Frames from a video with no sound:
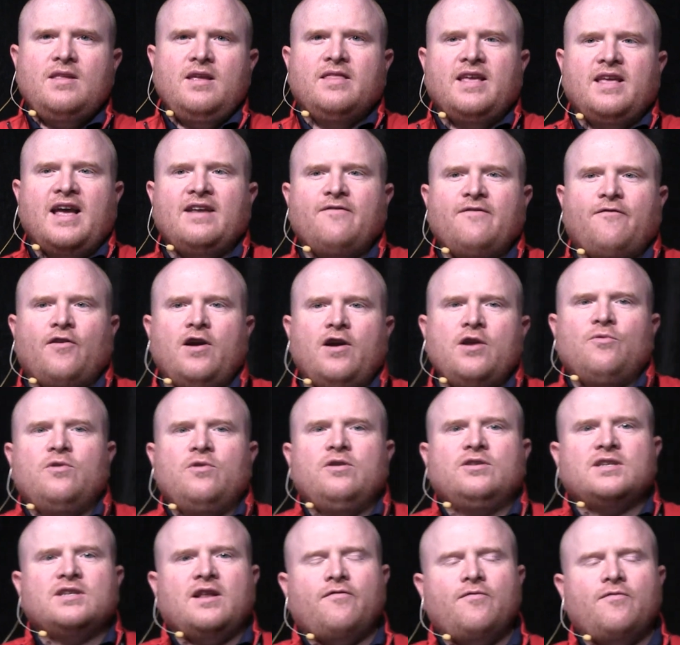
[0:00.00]
for anyone
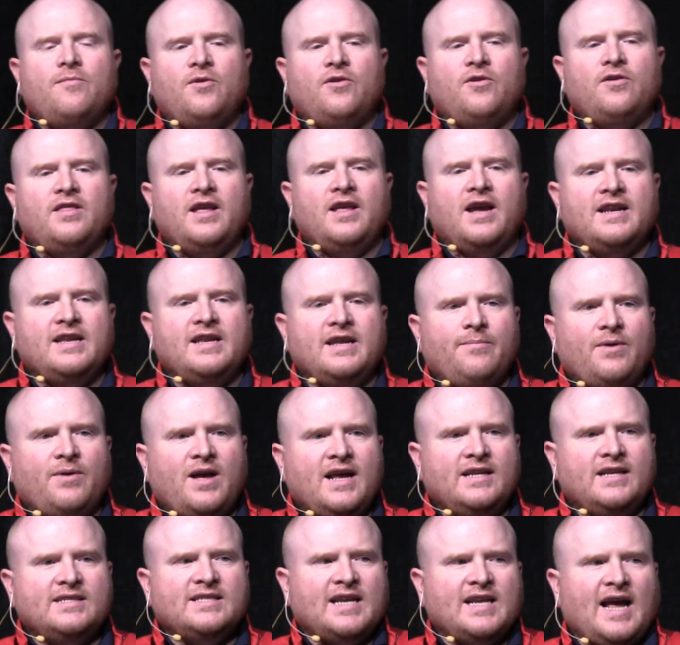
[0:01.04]
who's not familiar, the idea
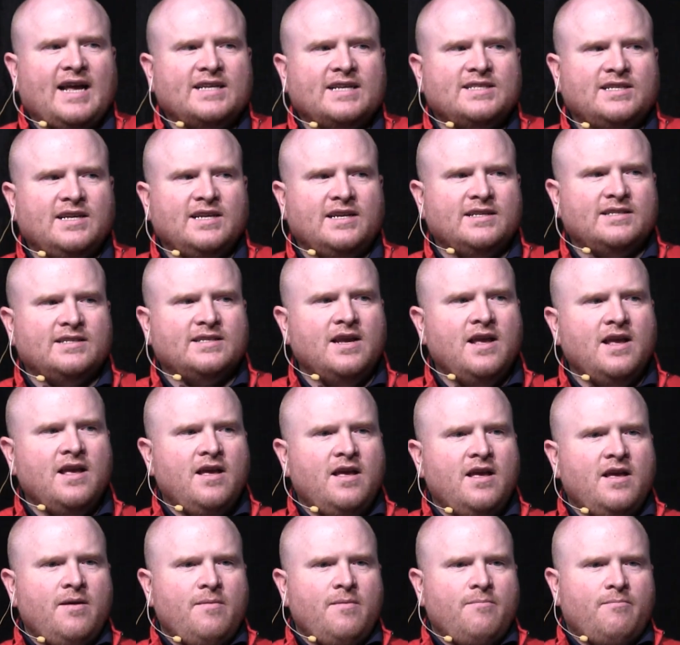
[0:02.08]
behind SAST is
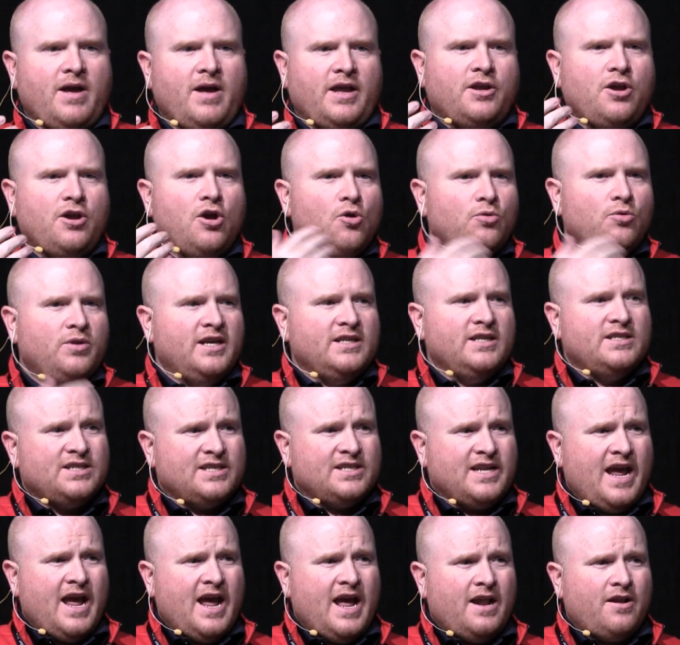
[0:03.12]
my code gets
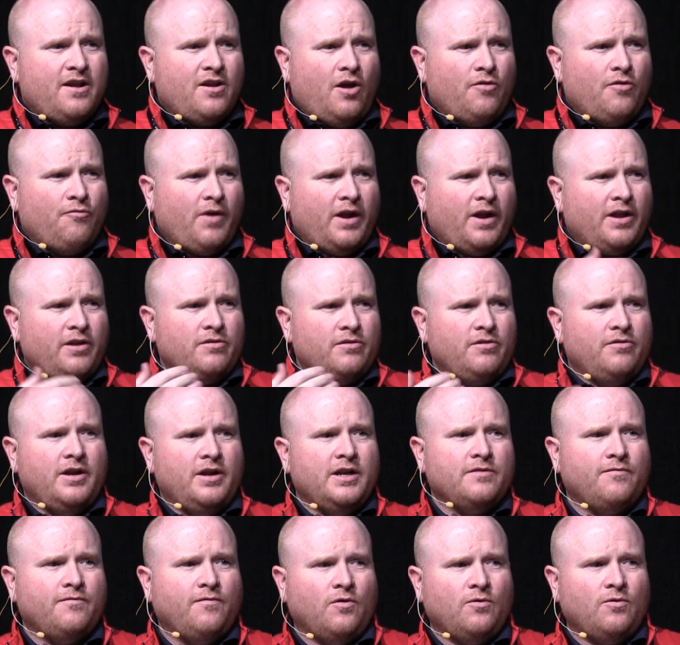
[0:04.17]
scanned on regular
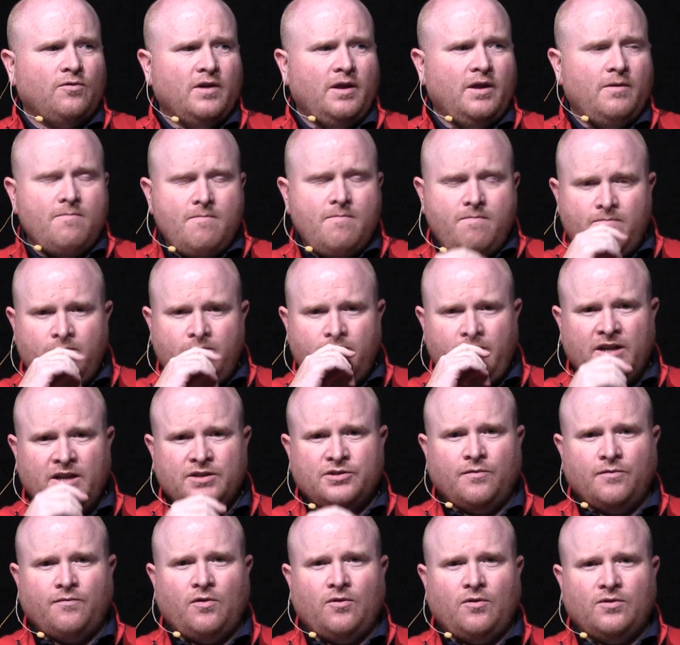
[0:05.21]

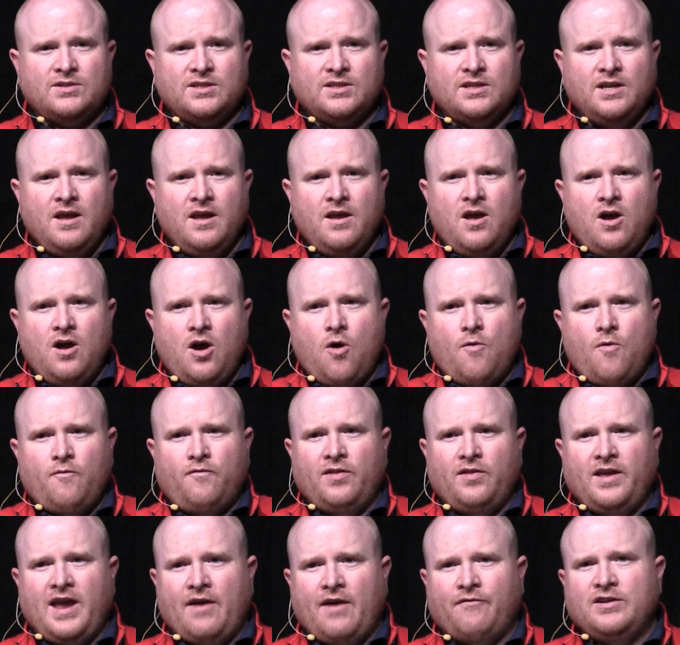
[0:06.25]
intervals.
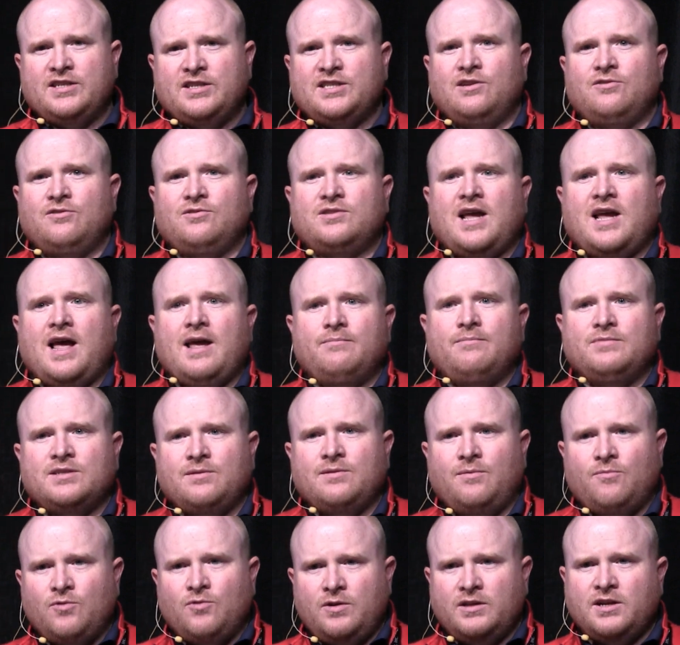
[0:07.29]
Hopefully every single time
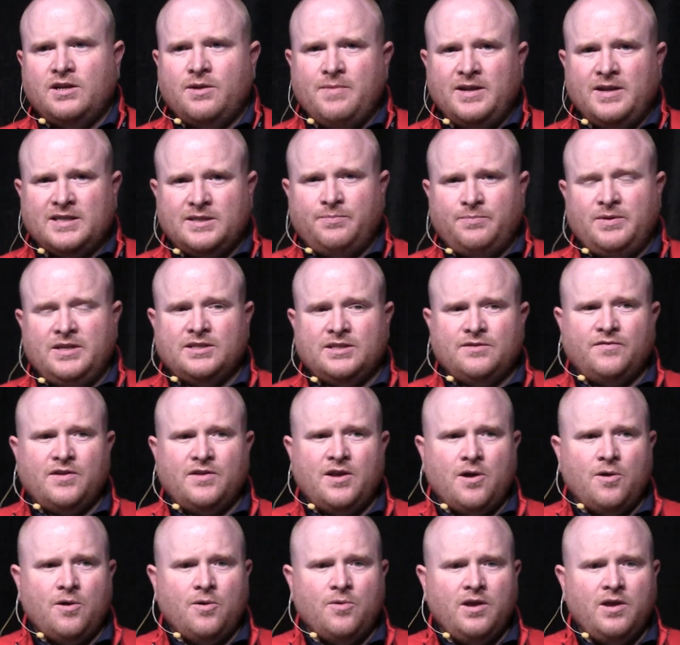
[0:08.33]
someone commits a piece of
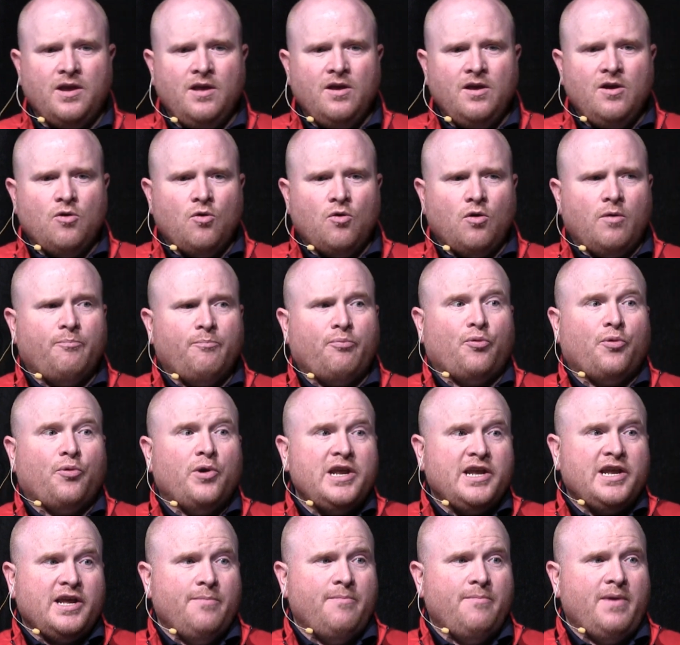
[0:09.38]
code, or
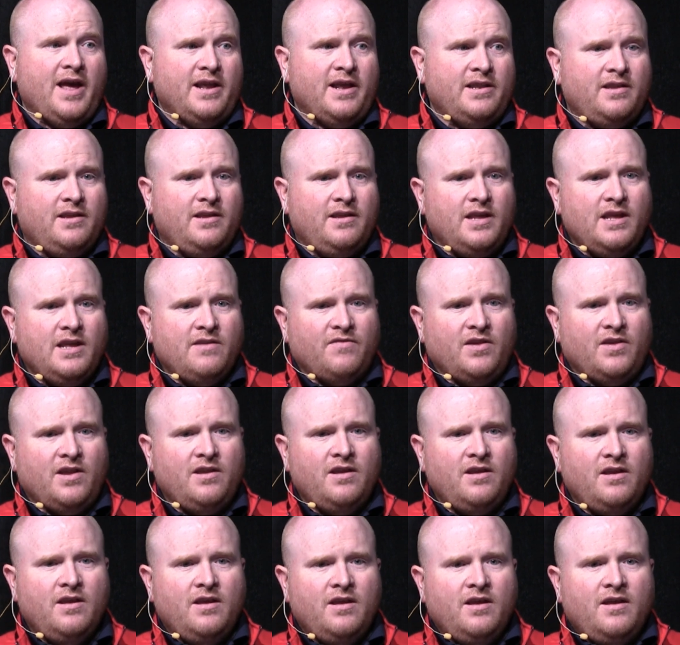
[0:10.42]
pre-commit
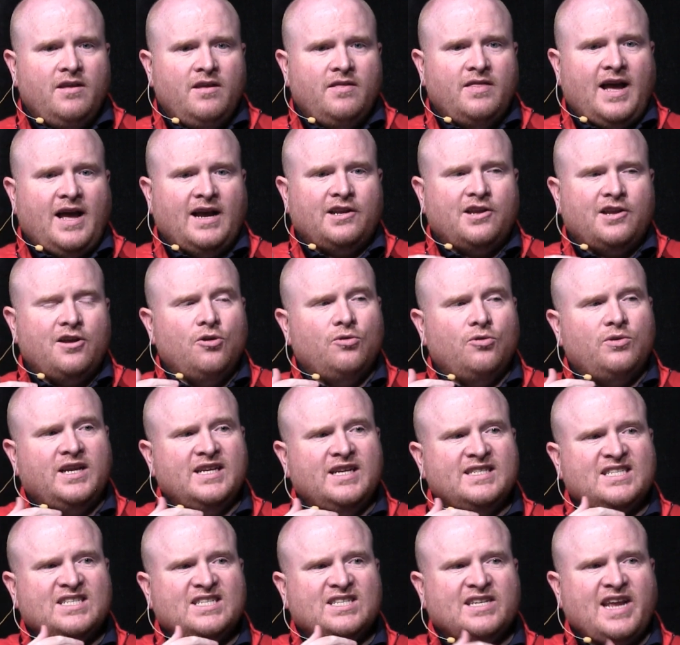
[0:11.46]
even, that code
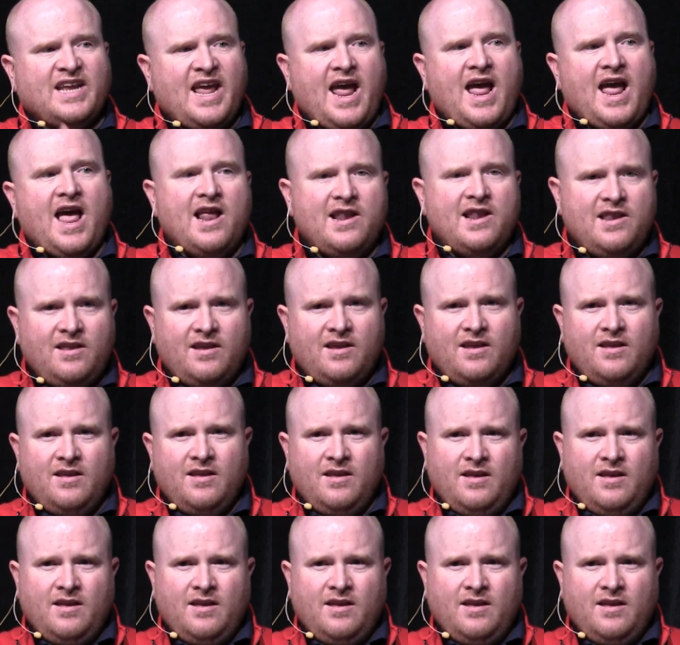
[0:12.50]
gets scanned